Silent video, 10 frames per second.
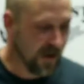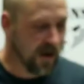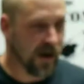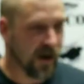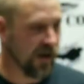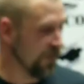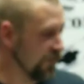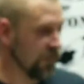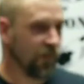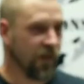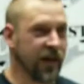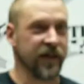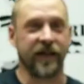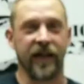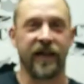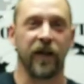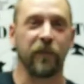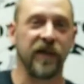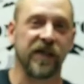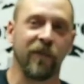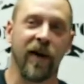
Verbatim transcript: Um, I just got to get a piece of